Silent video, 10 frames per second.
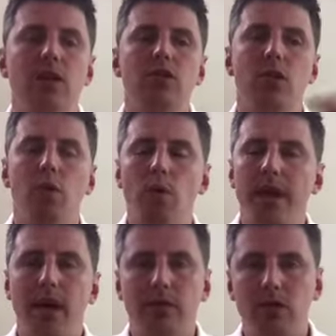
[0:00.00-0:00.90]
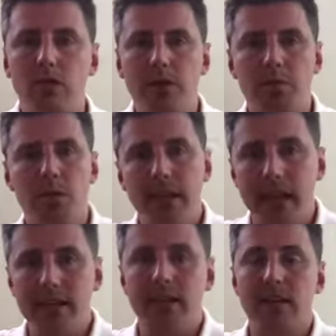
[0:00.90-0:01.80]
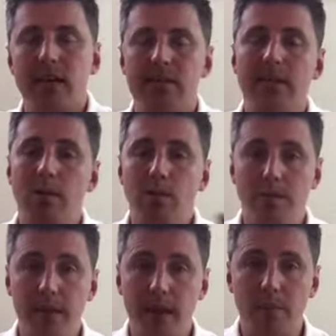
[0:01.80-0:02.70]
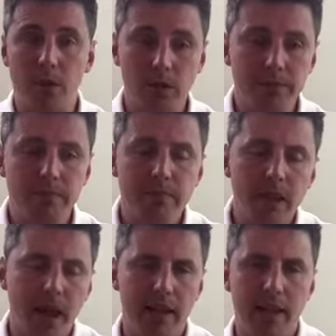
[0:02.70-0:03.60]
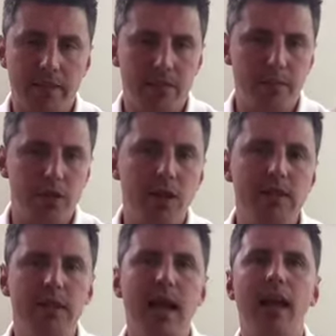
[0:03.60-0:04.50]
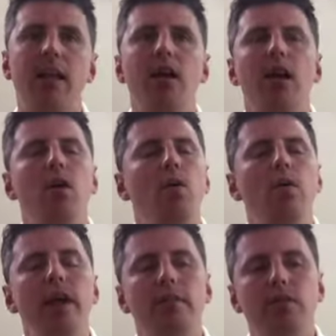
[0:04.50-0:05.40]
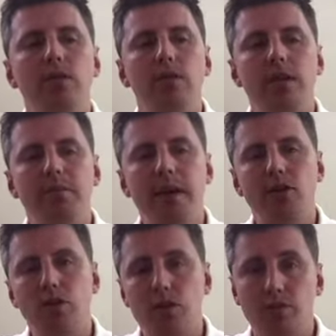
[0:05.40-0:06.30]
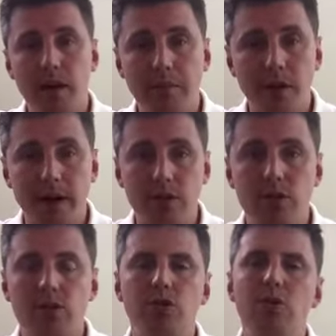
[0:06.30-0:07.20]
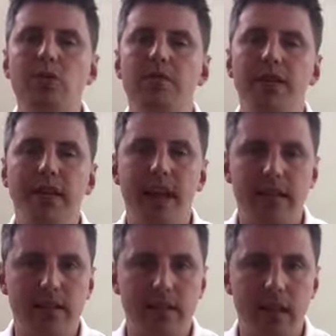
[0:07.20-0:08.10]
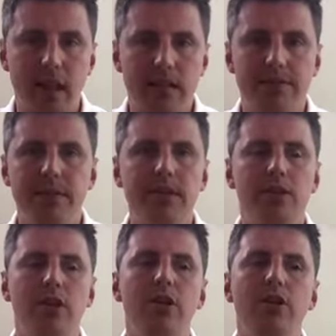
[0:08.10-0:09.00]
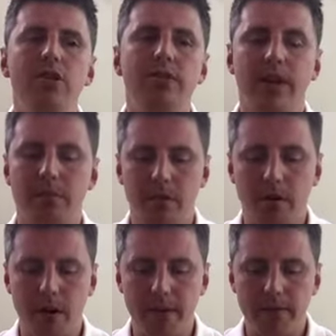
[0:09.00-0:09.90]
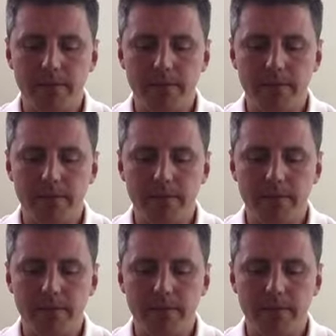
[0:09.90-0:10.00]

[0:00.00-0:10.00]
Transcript: So all you have to do is put in the exercises that will fit that model, and then from adjusting that, all you have to do is make sure the rep range suits the exercise. And this is a huge thing in programming.